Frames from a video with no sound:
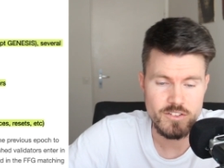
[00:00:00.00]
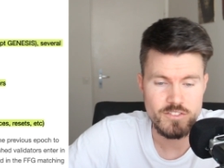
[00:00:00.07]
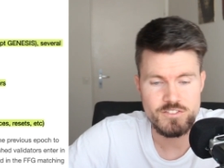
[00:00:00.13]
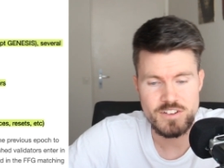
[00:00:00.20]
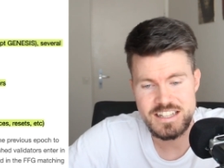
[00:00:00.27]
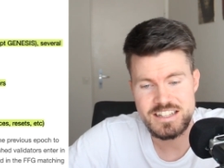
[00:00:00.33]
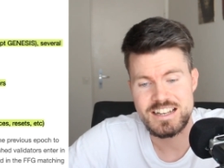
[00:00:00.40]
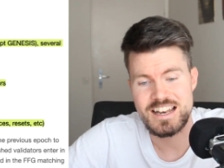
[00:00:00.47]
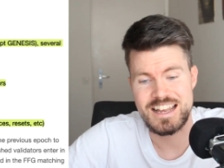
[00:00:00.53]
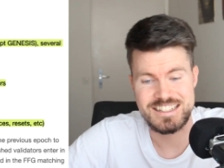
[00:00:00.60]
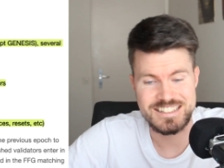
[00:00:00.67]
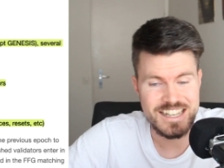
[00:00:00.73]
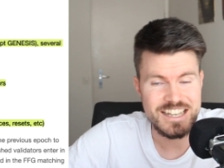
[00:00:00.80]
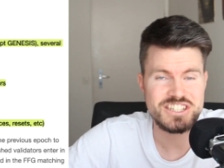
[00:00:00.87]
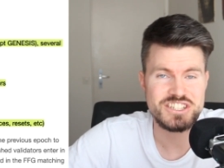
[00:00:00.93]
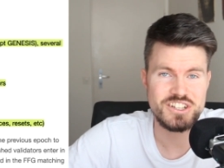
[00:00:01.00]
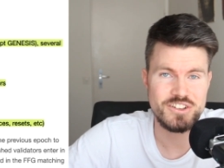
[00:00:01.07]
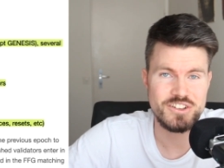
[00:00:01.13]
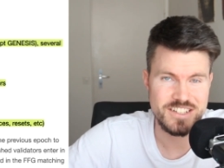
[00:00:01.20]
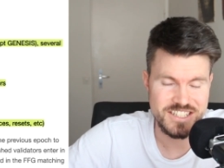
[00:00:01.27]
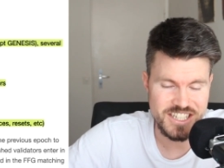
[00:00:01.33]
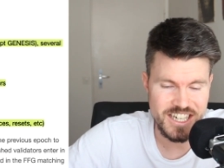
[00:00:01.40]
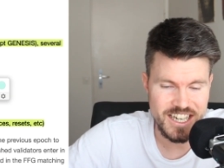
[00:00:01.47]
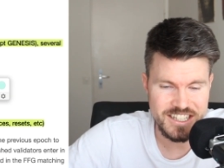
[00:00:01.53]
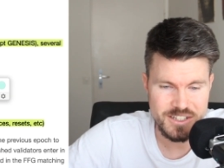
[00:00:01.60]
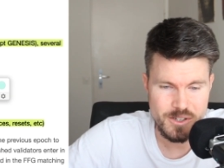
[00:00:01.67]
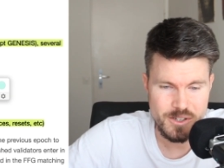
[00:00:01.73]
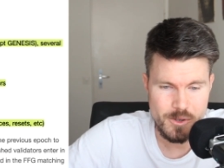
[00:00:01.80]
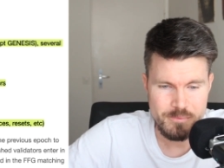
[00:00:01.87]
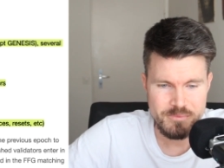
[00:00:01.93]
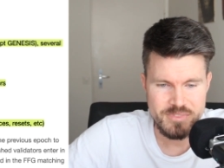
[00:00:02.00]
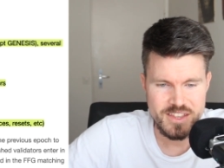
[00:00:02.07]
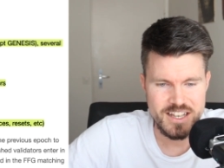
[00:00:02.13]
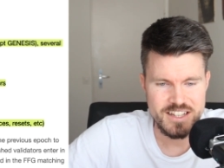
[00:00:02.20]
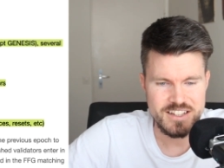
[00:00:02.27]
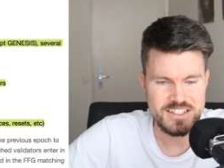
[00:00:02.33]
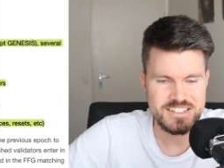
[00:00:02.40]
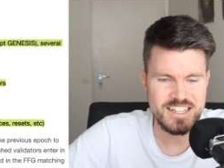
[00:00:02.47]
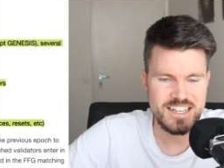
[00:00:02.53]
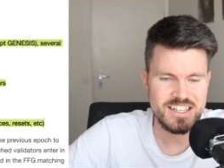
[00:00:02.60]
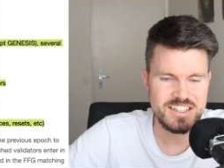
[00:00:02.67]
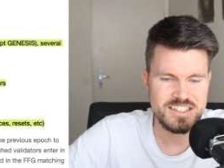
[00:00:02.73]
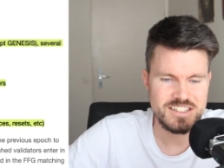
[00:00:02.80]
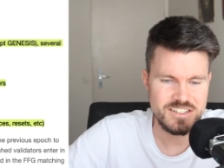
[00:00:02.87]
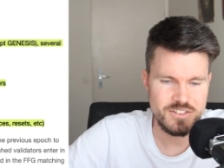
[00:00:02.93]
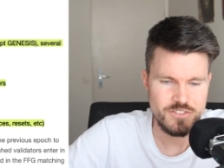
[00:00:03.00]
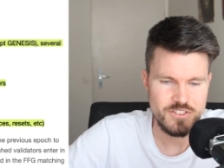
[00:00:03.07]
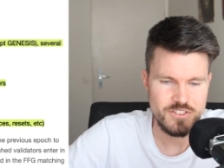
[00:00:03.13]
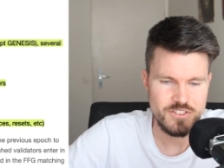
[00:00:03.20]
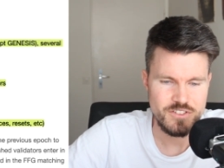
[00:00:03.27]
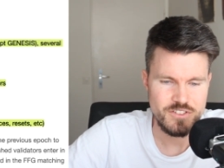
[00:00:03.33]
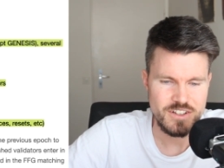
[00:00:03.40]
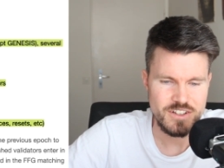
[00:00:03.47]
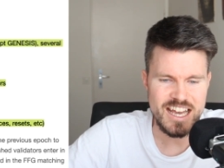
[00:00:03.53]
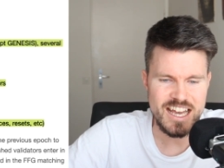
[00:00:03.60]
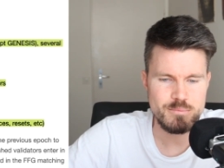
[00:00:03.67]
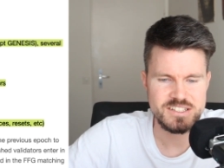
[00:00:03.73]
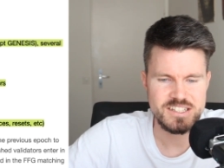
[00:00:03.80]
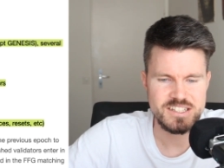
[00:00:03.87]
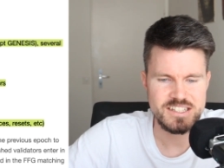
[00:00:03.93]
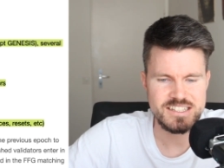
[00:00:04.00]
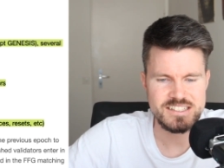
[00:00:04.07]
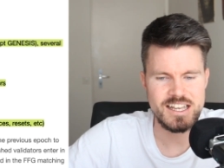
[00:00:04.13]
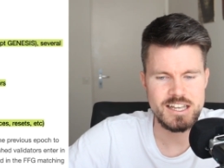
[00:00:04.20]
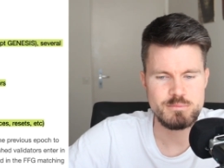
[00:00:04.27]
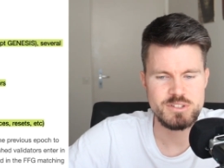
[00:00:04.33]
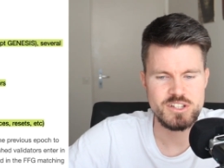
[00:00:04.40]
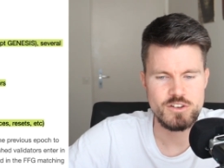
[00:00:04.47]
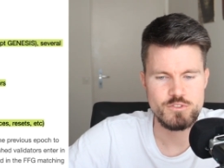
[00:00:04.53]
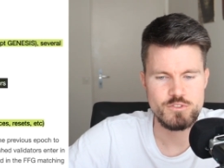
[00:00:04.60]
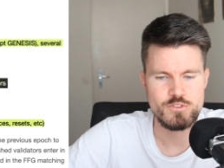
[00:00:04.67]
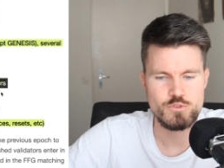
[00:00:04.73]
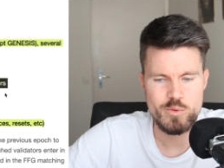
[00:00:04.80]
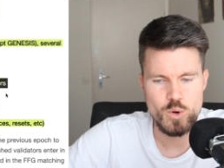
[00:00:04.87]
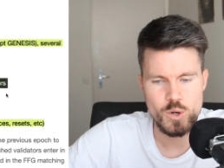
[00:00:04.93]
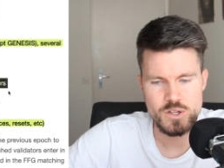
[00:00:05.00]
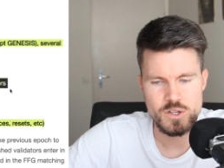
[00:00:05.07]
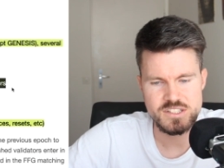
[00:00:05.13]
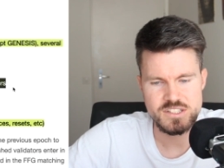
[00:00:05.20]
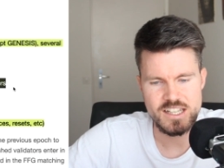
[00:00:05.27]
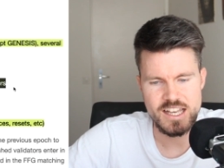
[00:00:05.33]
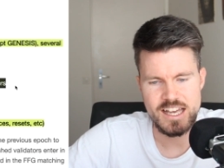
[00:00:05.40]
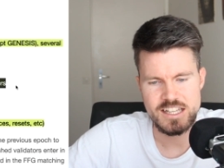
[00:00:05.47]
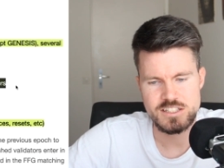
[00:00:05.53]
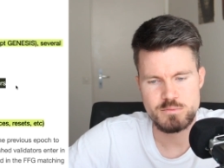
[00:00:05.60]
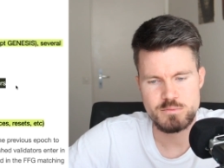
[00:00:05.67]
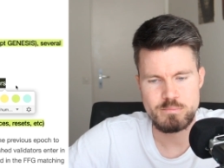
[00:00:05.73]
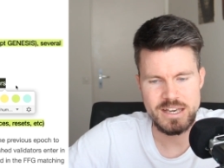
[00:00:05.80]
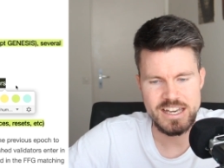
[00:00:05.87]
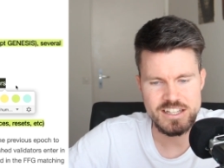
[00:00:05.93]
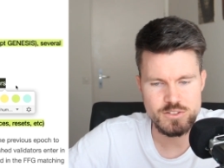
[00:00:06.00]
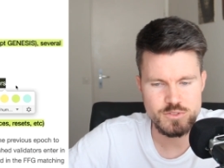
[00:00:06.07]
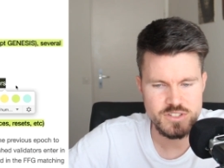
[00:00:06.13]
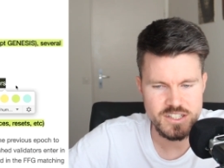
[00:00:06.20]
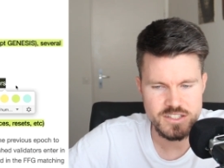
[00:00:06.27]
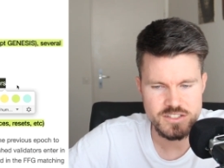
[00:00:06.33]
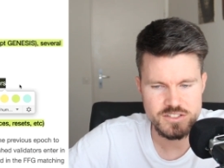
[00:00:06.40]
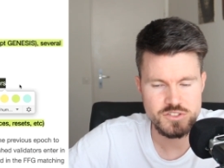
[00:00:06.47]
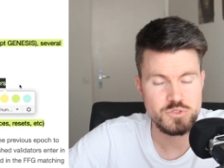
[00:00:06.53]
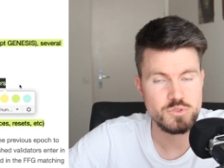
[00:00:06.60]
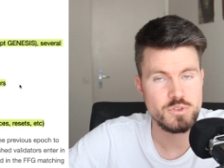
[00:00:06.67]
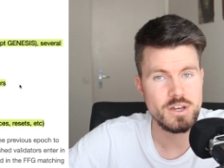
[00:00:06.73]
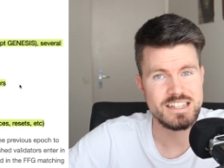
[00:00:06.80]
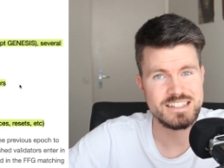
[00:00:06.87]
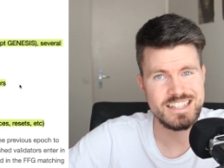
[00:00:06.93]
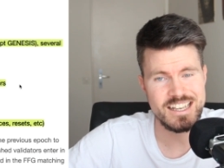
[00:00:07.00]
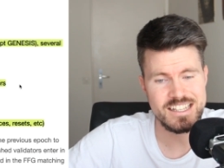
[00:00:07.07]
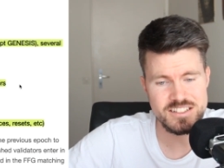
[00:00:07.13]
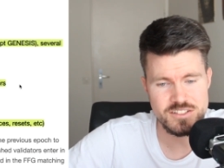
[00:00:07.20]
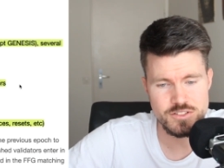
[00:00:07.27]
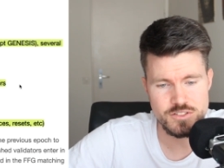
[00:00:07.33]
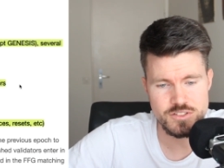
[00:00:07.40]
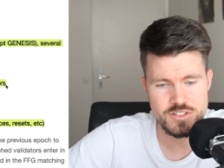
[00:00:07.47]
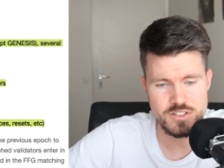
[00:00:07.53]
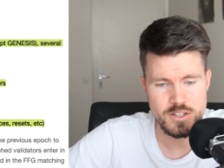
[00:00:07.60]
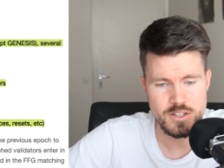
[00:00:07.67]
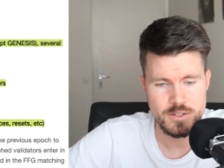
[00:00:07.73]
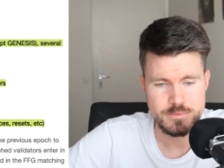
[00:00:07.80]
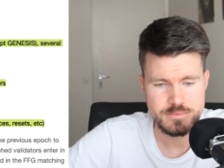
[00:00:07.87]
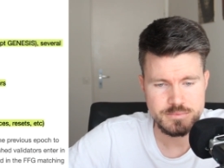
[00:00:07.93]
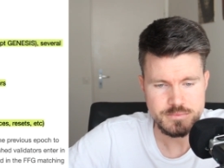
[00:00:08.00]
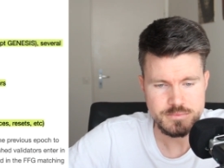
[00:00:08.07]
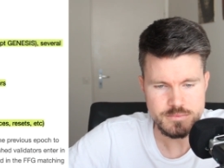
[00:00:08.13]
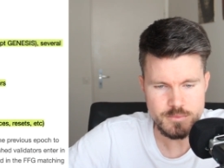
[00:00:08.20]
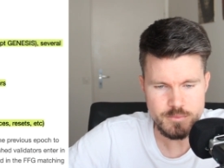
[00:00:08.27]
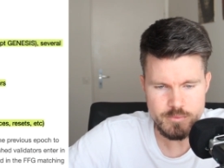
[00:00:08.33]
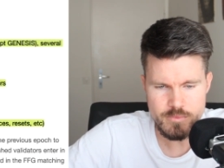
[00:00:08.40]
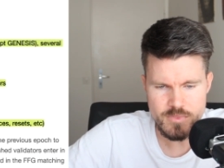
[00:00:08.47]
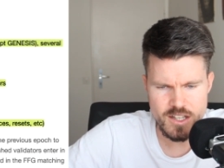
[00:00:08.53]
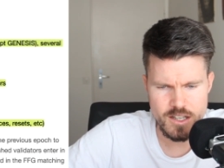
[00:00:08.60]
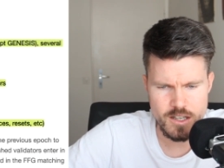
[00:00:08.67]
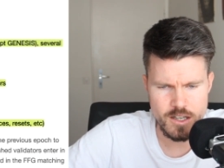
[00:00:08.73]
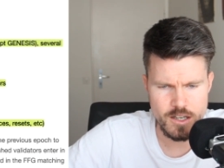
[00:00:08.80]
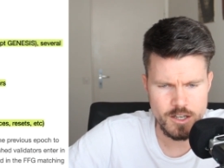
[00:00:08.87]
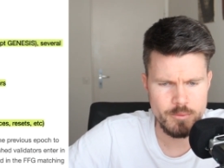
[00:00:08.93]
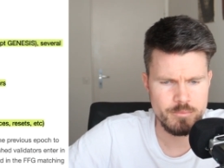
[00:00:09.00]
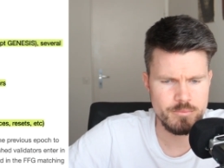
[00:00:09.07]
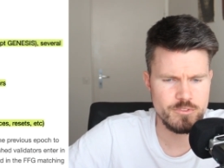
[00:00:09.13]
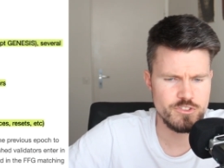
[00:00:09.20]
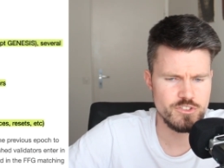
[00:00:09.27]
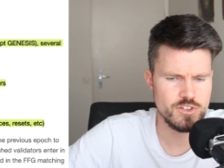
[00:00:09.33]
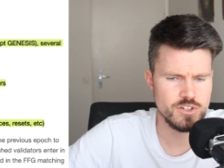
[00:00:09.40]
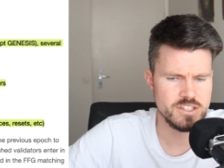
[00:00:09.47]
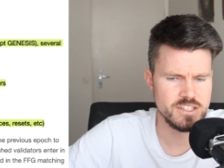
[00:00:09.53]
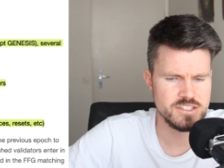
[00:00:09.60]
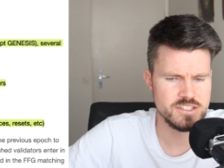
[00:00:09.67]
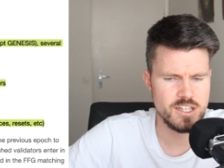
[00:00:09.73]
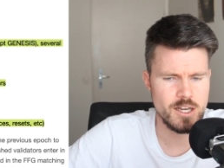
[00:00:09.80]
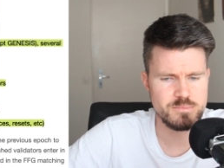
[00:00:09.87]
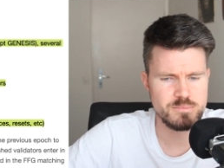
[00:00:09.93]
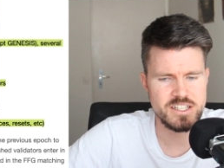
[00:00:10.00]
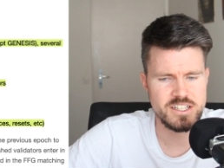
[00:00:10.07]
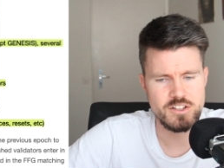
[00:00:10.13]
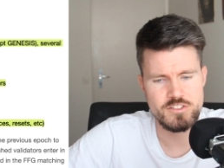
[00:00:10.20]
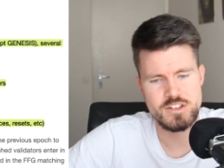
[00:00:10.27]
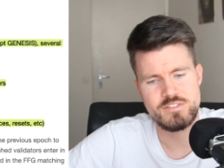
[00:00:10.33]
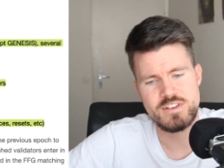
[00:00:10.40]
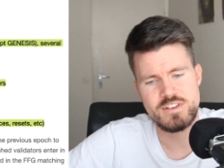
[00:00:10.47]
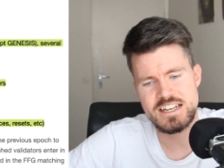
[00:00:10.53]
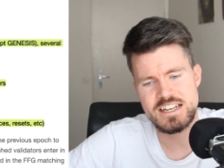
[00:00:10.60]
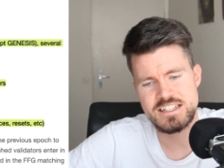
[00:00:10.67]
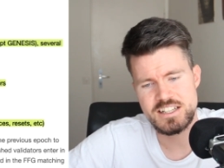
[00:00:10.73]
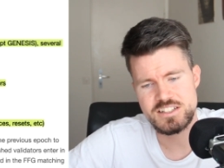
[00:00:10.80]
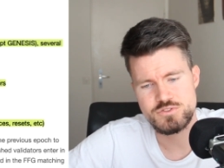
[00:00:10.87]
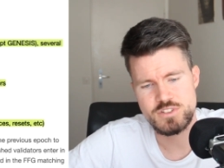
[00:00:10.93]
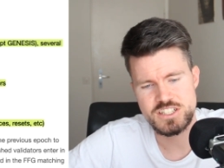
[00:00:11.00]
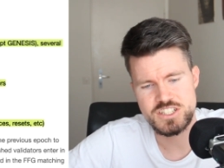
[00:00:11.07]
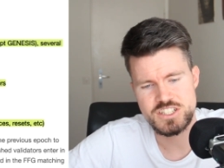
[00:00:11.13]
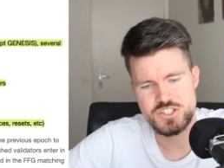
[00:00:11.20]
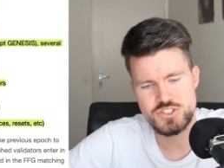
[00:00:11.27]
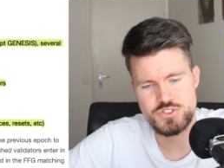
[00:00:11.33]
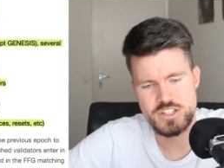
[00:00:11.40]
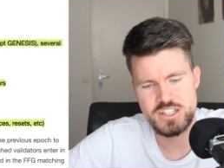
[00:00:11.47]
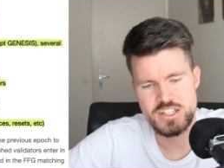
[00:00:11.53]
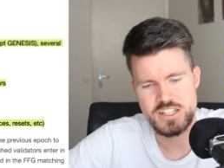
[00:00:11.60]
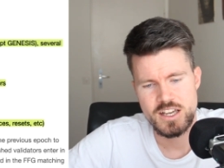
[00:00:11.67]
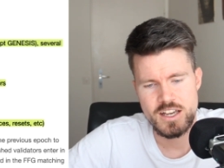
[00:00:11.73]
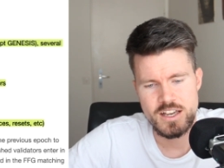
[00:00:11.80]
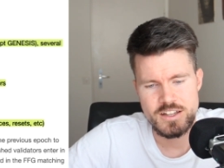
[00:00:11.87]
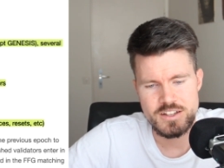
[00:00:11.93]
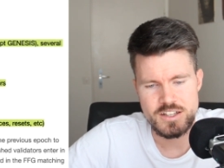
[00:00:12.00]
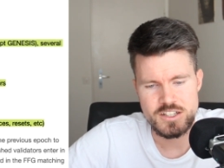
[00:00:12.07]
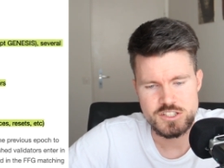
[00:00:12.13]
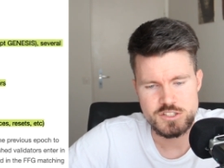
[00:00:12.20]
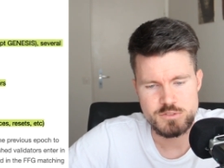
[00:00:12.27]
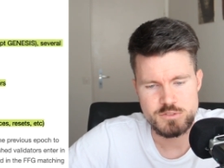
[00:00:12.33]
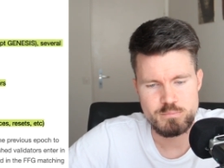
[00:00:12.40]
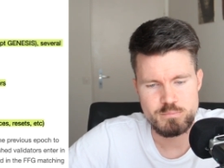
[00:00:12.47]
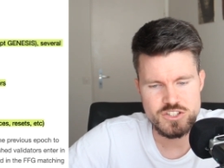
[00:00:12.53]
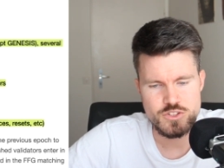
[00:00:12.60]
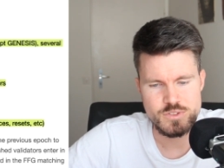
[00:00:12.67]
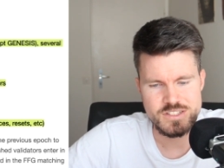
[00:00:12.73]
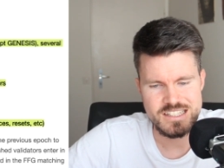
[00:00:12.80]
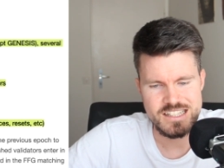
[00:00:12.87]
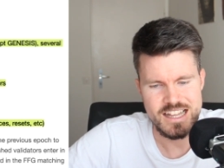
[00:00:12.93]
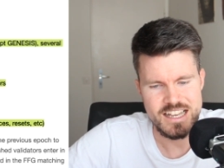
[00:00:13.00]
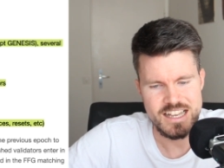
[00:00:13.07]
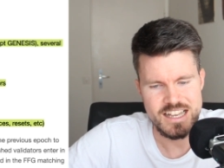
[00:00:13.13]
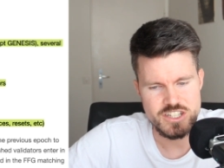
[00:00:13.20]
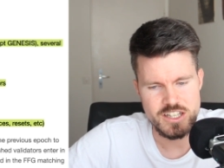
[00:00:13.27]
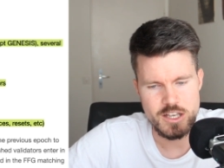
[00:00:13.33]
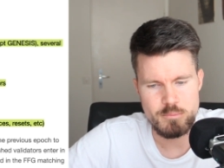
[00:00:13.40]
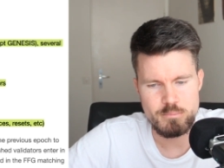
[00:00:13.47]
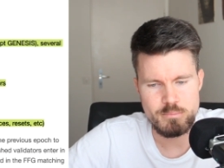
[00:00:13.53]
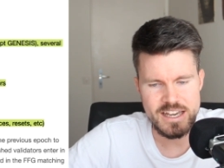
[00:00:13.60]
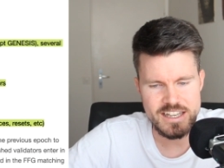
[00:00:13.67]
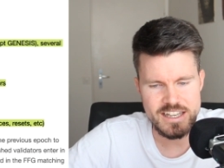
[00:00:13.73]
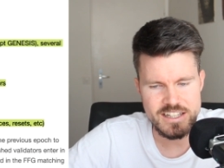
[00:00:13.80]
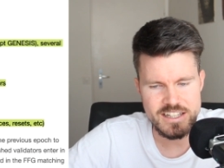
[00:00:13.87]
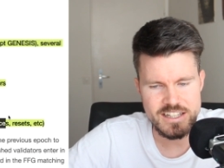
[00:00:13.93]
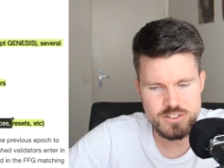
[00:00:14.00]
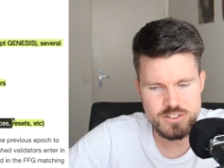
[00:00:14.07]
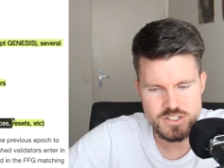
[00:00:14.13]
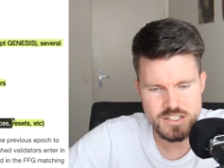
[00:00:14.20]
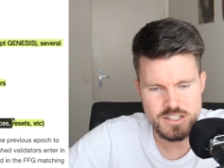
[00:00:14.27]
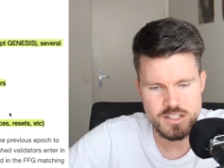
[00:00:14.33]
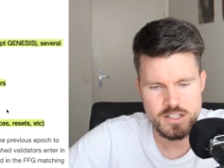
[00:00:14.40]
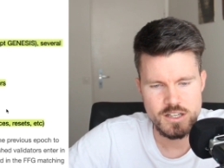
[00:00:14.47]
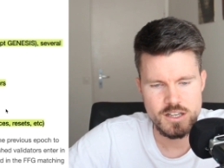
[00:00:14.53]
finalization of the chain. The second thing that happens is assignment of rewards and penalties to attestors. Um, third is update of the validator registry, the special slashing penalty,